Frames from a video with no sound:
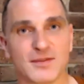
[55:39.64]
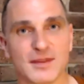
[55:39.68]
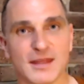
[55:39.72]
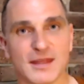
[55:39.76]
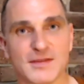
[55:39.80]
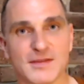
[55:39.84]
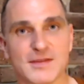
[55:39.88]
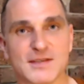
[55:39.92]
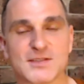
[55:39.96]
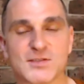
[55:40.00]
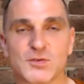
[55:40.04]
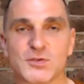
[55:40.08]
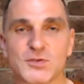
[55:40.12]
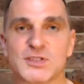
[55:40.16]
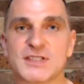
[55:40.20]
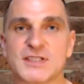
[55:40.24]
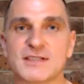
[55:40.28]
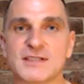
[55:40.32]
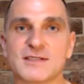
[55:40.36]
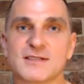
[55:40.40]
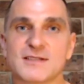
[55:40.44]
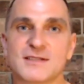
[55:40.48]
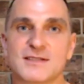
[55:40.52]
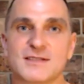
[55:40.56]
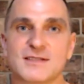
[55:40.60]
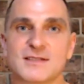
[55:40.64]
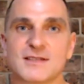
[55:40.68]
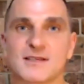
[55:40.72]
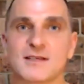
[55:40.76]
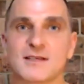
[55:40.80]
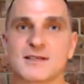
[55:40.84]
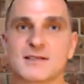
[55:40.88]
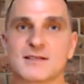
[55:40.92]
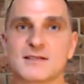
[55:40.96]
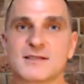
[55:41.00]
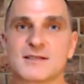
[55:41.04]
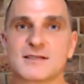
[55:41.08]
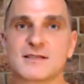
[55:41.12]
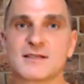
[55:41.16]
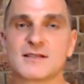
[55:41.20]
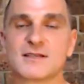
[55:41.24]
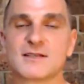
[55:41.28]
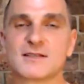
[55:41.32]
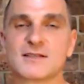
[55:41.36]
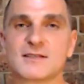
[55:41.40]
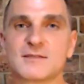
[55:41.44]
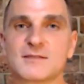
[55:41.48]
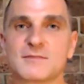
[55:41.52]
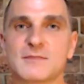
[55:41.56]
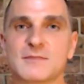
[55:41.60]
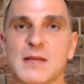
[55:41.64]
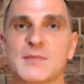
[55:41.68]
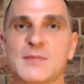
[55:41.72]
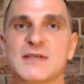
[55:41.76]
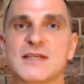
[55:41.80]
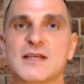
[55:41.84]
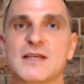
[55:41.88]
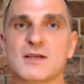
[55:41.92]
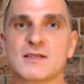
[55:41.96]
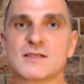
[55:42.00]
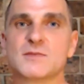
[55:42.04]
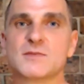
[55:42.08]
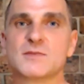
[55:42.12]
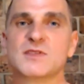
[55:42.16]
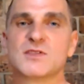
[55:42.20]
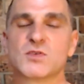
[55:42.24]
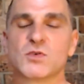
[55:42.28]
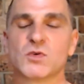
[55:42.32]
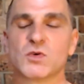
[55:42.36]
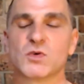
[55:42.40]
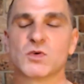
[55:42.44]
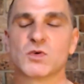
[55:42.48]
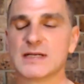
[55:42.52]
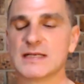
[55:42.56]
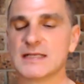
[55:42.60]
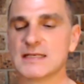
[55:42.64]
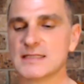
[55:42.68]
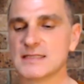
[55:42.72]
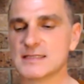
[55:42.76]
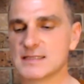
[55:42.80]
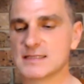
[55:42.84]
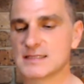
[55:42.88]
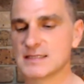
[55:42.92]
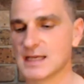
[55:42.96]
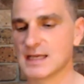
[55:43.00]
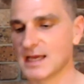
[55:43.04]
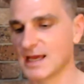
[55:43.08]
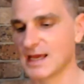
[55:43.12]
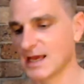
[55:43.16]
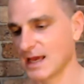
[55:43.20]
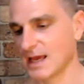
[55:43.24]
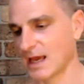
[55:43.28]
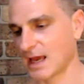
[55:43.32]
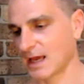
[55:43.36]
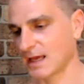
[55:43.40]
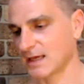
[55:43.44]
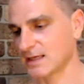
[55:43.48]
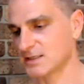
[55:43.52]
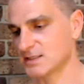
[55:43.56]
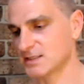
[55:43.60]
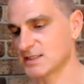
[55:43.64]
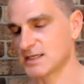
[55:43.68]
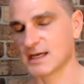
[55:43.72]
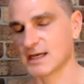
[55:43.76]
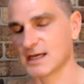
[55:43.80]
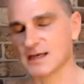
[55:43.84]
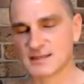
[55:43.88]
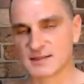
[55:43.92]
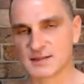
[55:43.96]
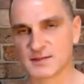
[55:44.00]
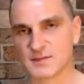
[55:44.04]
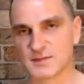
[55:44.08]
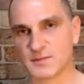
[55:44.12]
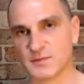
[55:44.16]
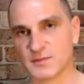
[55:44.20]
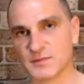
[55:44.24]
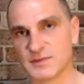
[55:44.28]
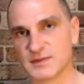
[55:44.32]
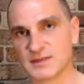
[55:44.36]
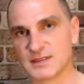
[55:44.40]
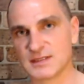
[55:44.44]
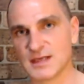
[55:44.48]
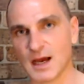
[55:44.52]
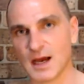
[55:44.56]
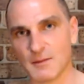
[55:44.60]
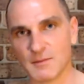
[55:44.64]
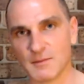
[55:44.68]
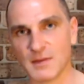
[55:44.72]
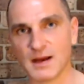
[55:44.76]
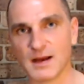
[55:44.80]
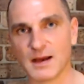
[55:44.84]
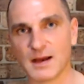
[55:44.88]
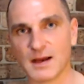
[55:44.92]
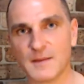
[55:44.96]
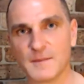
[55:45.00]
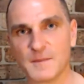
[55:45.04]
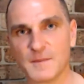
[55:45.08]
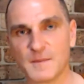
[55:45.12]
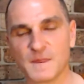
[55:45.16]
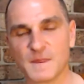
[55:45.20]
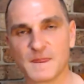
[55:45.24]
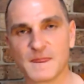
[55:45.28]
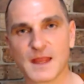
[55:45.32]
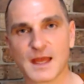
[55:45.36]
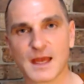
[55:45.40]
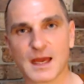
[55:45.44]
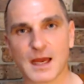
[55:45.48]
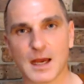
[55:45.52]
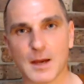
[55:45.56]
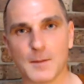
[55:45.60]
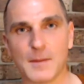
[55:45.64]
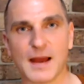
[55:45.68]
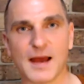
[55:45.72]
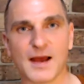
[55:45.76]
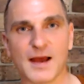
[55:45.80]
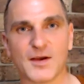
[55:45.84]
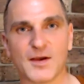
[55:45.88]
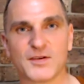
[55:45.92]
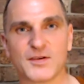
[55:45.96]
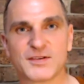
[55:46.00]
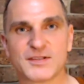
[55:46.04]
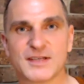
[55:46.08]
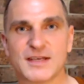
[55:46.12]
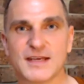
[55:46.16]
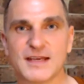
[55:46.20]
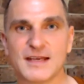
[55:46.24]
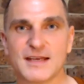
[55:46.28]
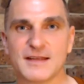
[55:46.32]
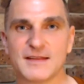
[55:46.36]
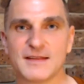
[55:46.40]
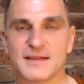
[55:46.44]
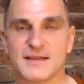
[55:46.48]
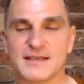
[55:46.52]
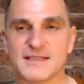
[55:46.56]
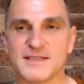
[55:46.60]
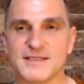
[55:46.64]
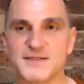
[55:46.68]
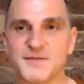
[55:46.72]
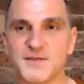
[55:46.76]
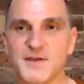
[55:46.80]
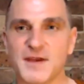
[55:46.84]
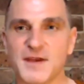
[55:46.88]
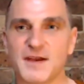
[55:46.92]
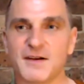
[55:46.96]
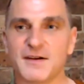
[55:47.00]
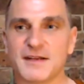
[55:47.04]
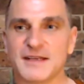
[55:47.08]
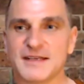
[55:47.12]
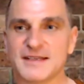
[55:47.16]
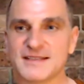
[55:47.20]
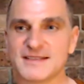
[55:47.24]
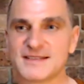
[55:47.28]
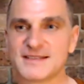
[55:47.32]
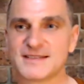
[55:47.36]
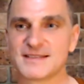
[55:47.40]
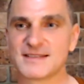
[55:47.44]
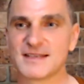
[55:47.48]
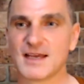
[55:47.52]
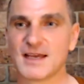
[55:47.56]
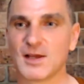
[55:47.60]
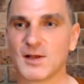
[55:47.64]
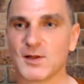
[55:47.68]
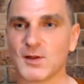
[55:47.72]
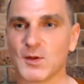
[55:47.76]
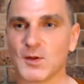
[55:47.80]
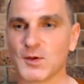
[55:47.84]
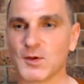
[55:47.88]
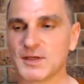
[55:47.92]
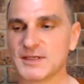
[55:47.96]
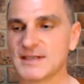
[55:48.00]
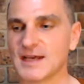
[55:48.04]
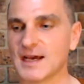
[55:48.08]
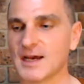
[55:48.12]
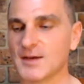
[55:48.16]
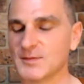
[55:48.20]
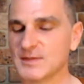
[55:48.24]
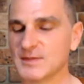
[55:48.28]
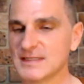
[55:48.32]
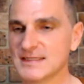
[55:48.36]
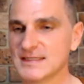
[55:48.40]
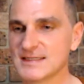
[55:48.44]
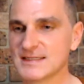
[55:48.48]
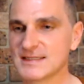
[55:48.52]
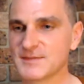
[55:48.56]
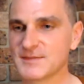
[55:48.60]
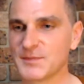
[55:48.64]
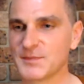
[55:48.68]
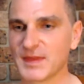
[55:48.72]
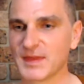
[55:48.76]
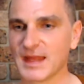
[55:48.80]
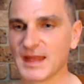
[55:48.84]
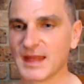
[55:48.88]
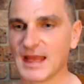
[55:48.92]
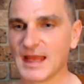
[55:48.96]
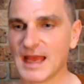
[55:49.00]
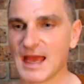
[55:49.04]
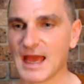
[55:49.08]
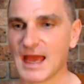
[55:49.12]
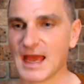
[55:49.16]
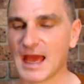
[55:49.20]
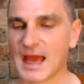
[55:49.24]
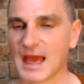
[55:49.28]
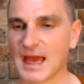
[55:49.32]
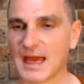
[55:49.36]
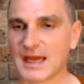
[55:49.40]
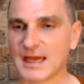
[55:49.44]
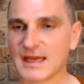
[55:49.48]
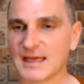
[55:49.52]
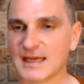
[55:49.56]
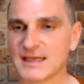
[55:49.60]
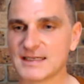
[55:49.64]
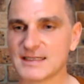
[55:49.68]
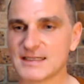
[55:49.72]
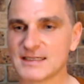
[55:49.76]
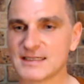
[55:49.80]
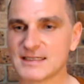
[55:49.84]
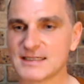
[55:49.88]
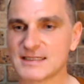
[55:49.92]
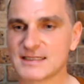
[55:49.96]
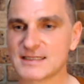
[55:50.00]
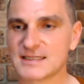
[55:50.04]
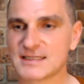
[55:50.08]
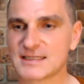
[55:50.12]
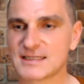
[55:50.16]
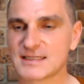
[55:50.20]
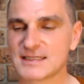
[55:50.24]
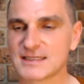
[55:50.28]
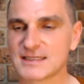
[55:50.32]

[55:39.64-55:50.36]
in the suttas, and maybe tell some stories and share some dhamma about these various Lokadhammas. And